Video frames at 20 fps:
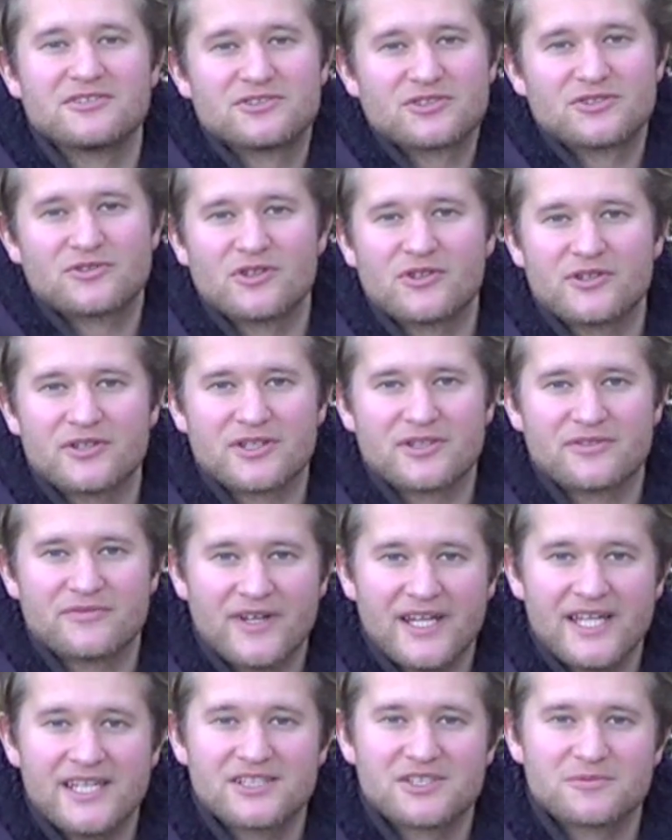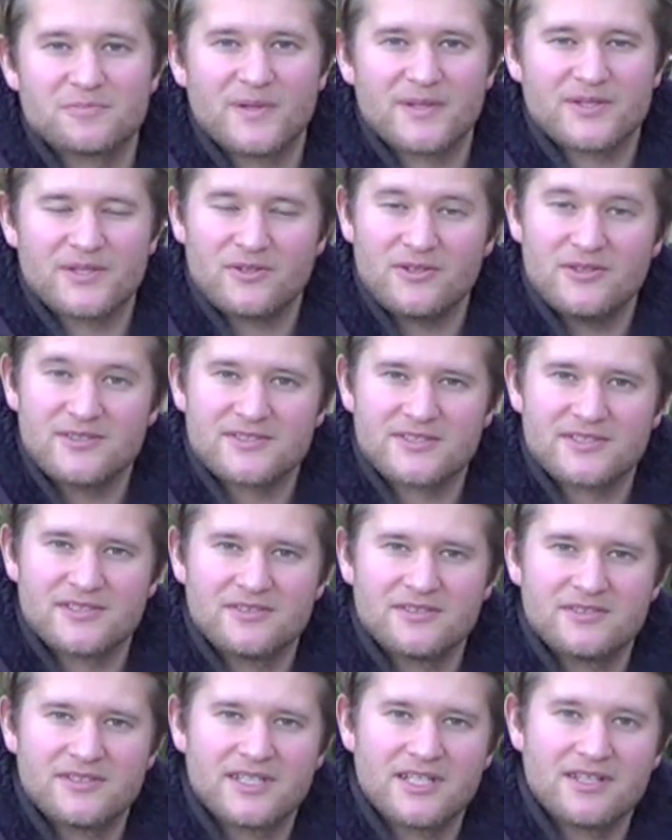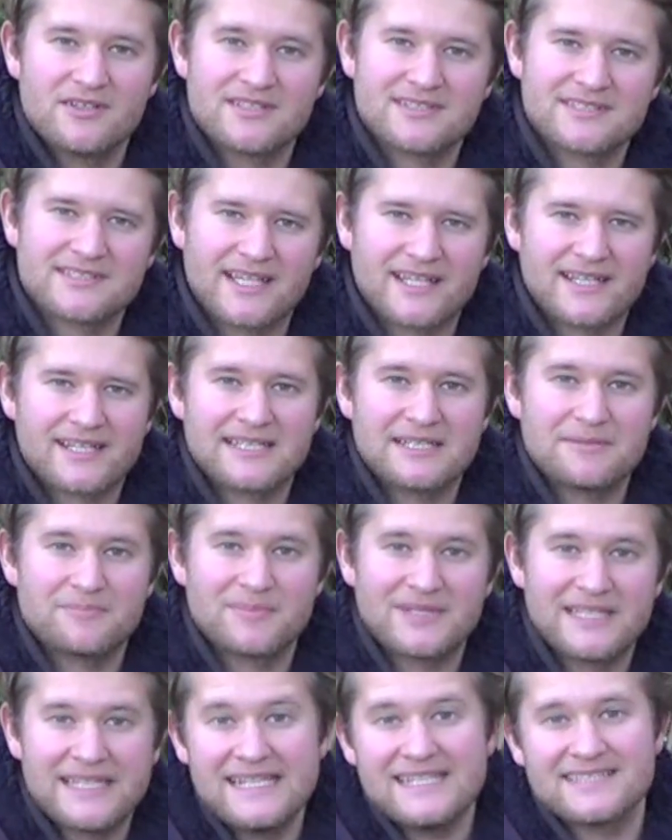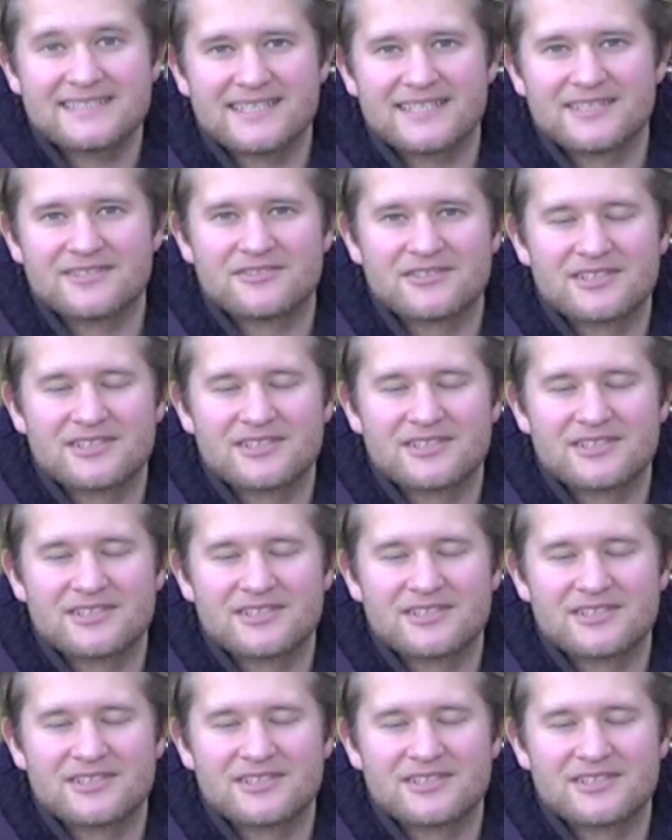to grow your veg, but they're also, you know, aesthetically pleasing.